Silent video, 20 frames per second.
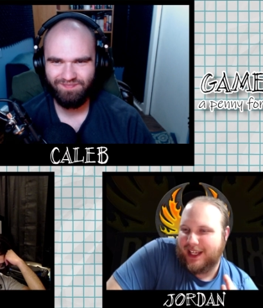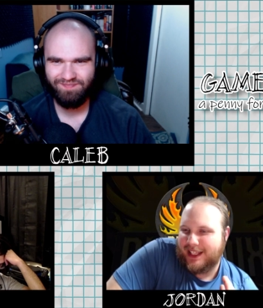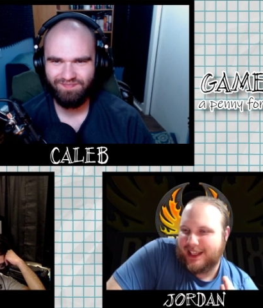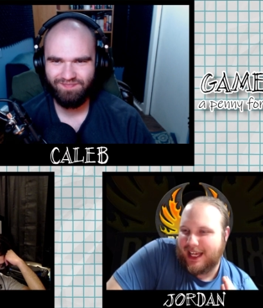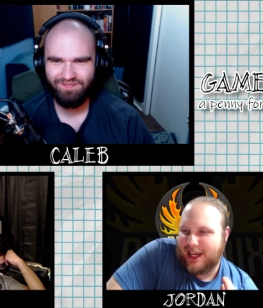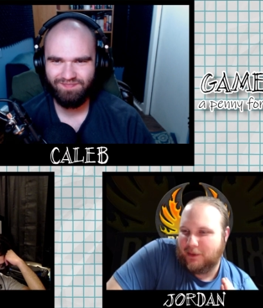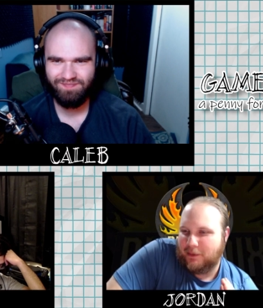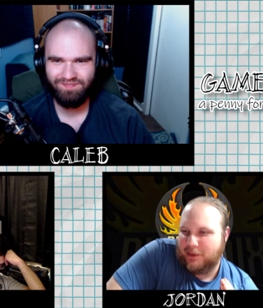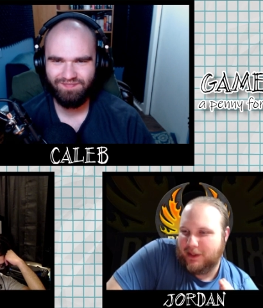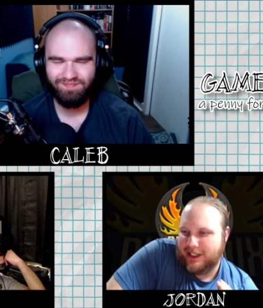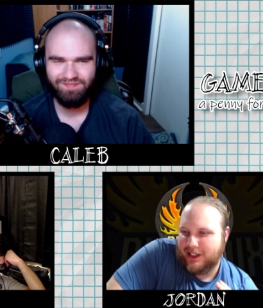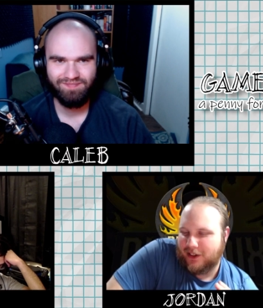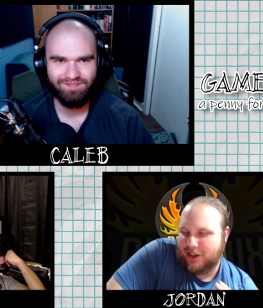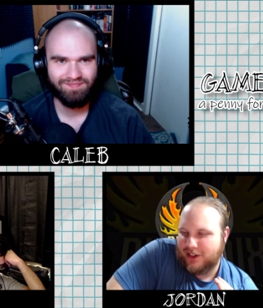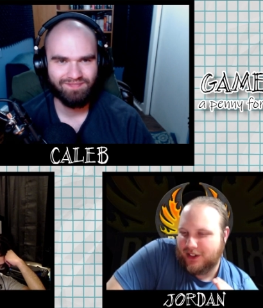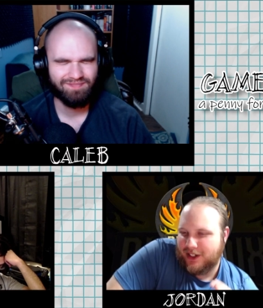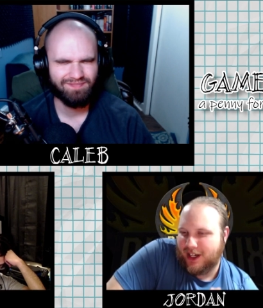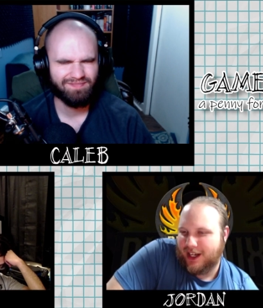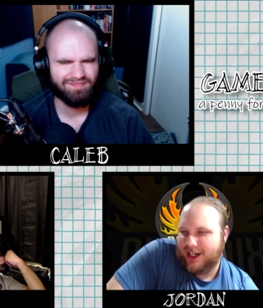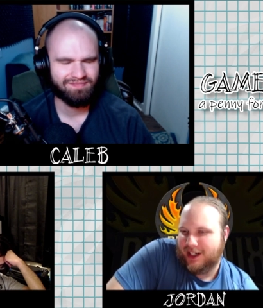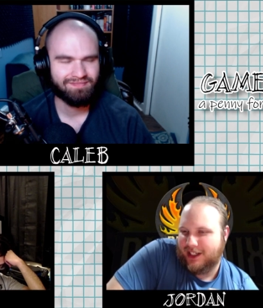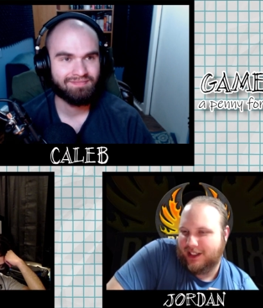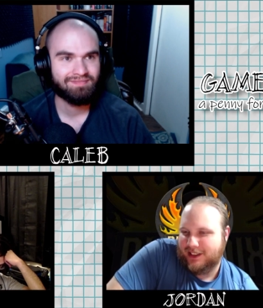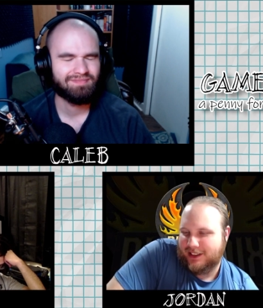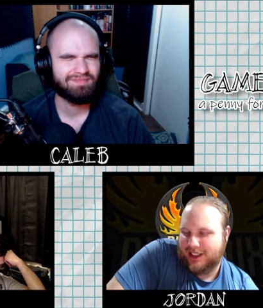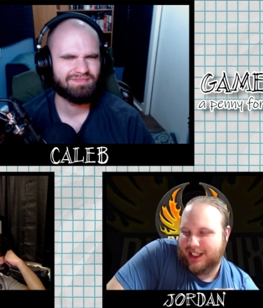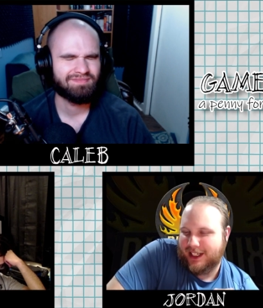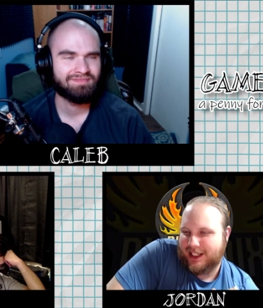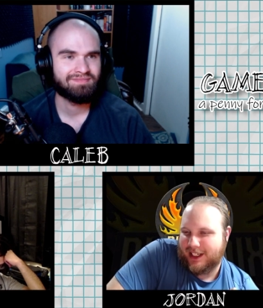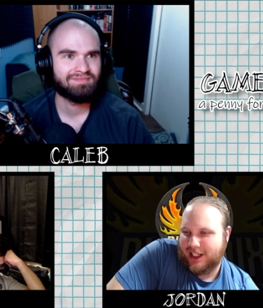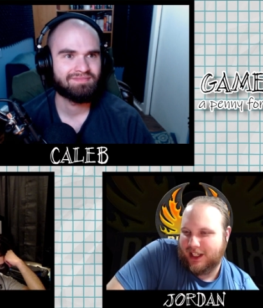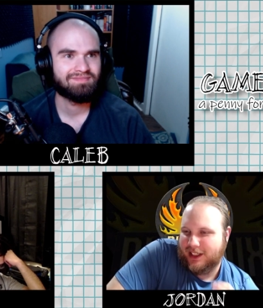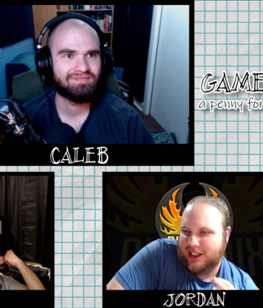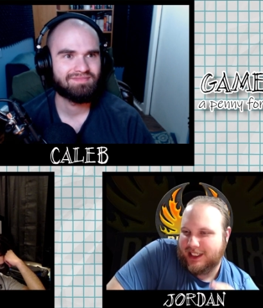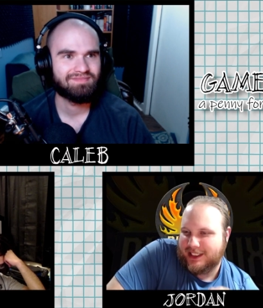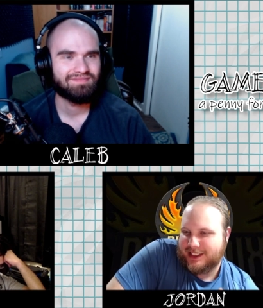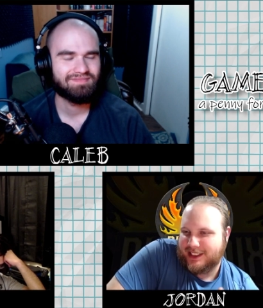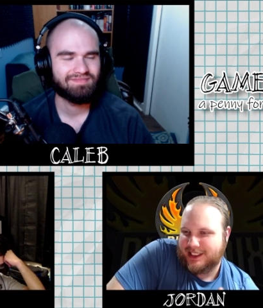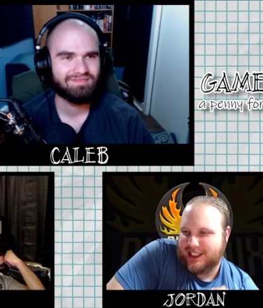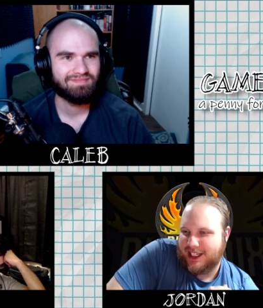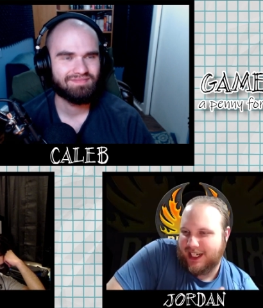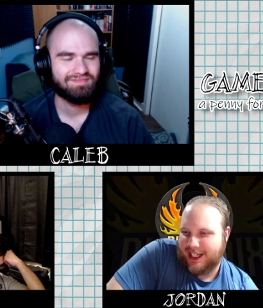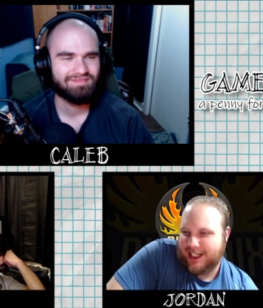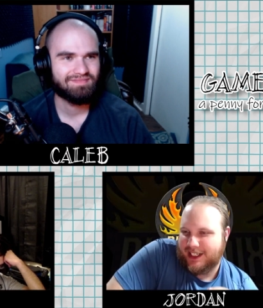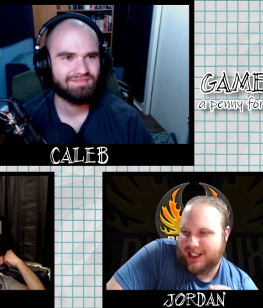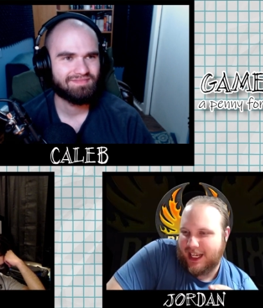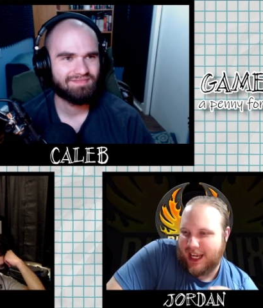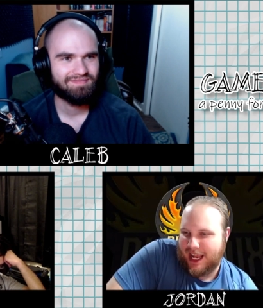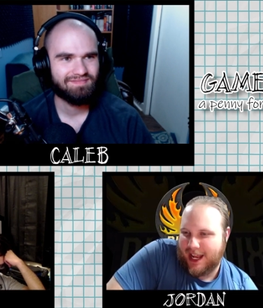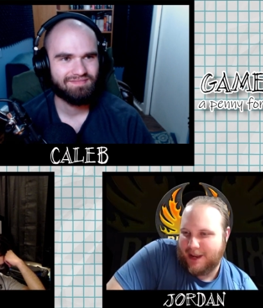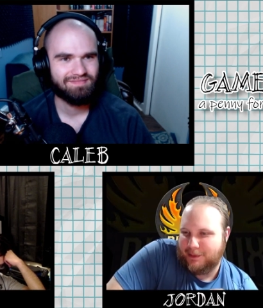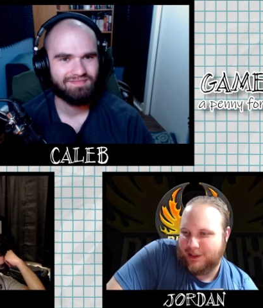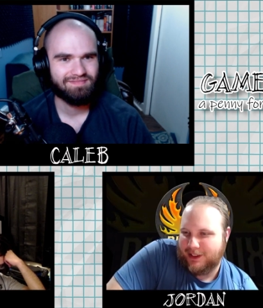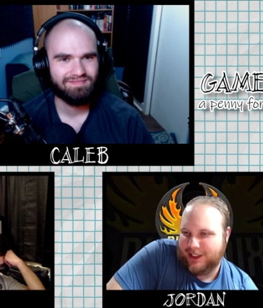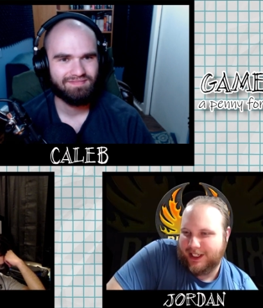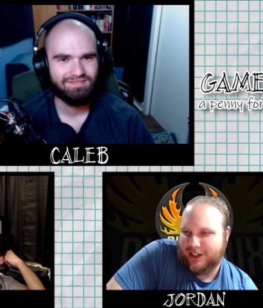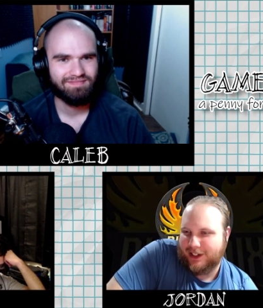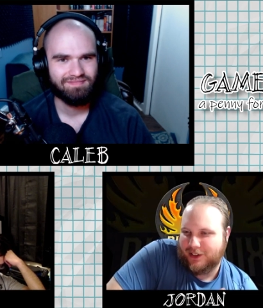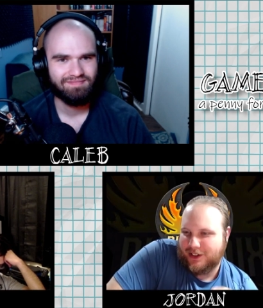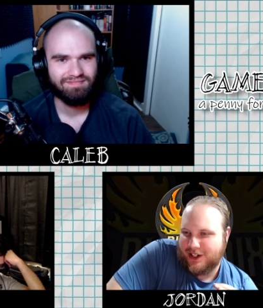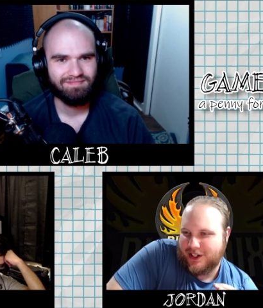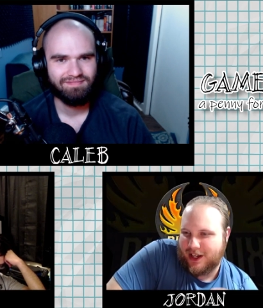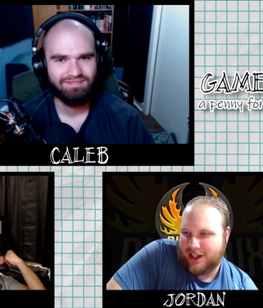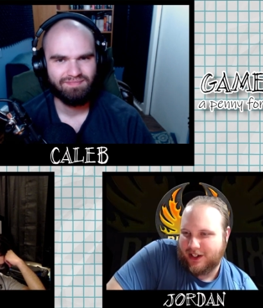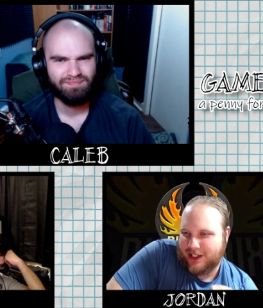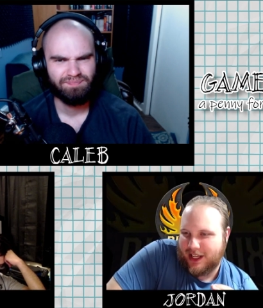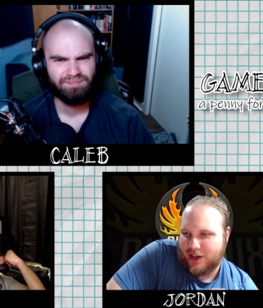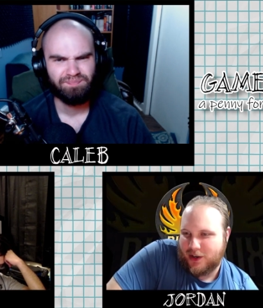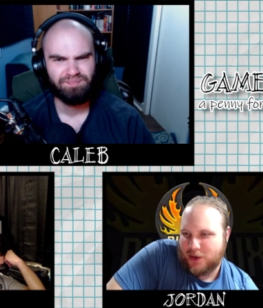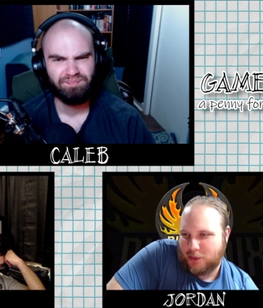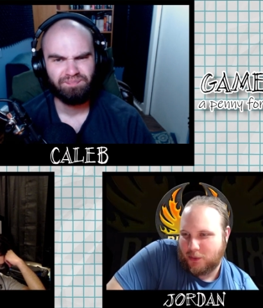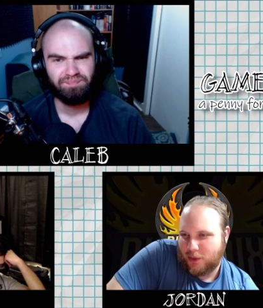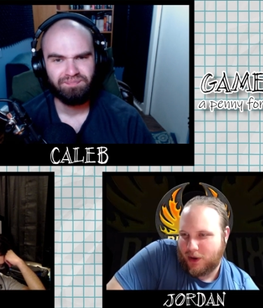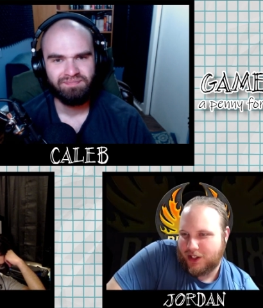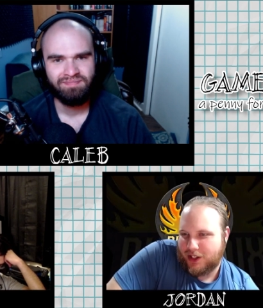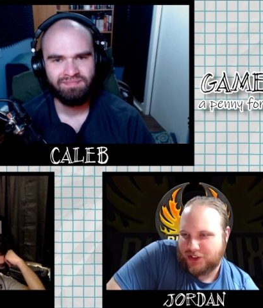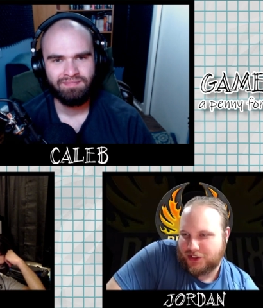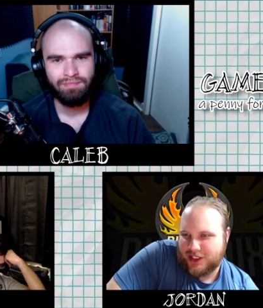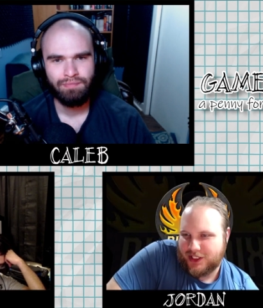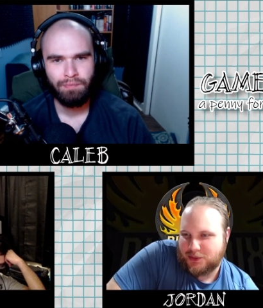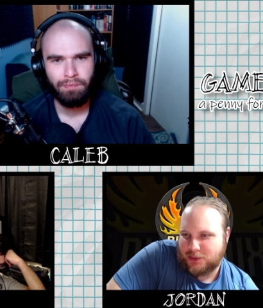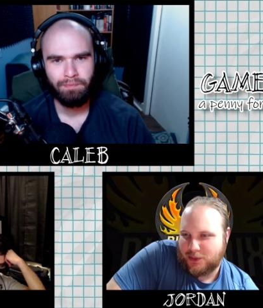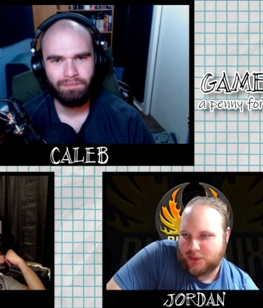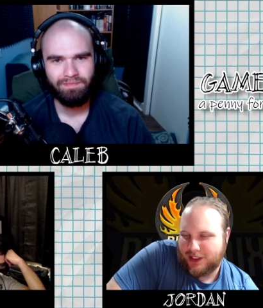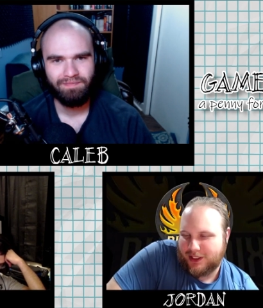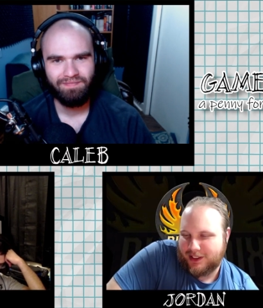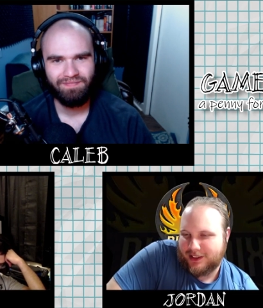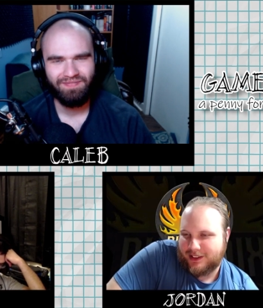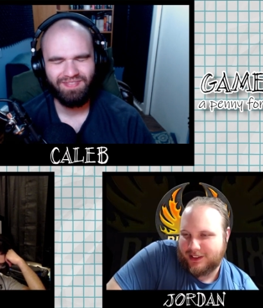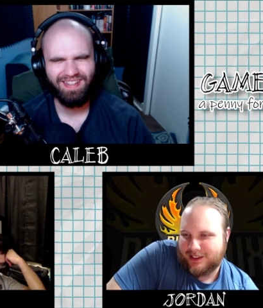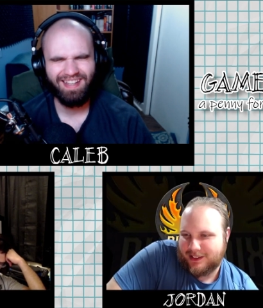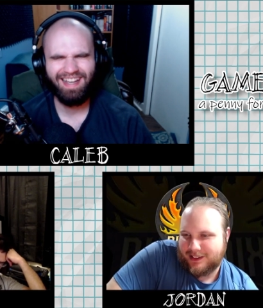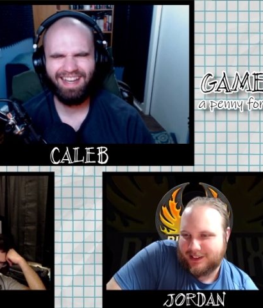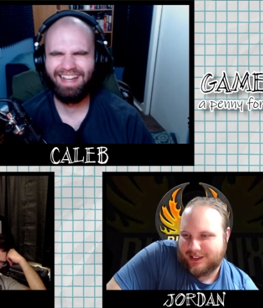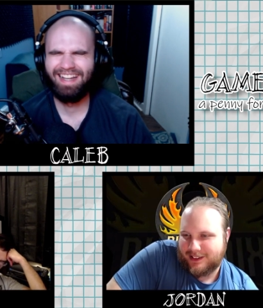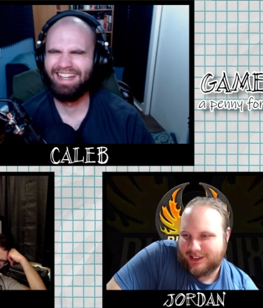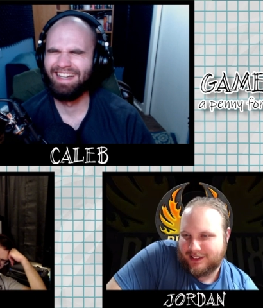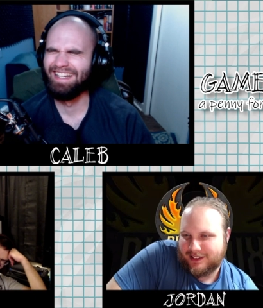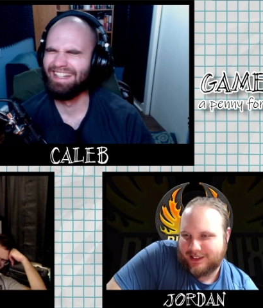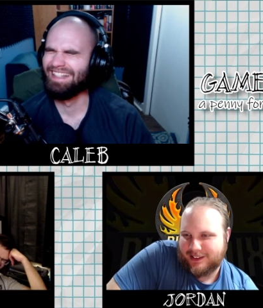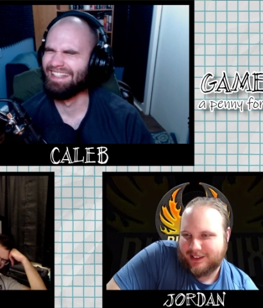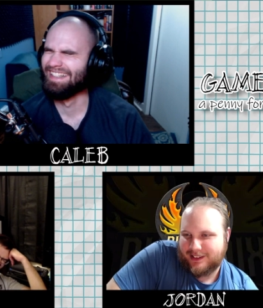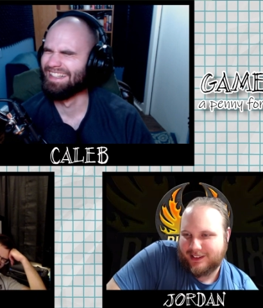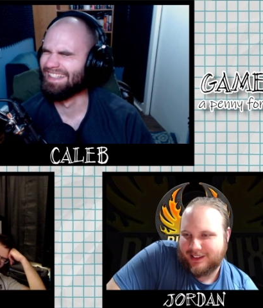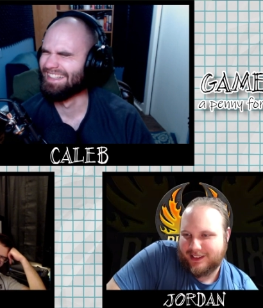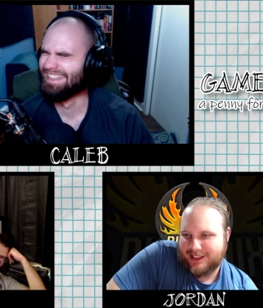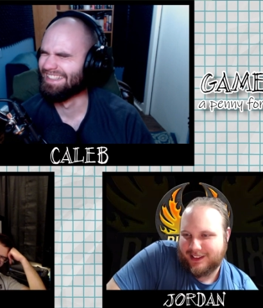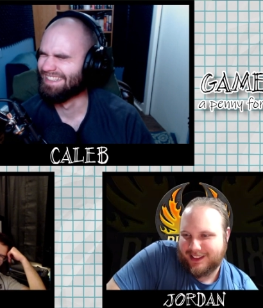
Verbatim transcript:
Speaker 1: that we are not like Alyssa and Emily are not allowed to watch this one? Mm.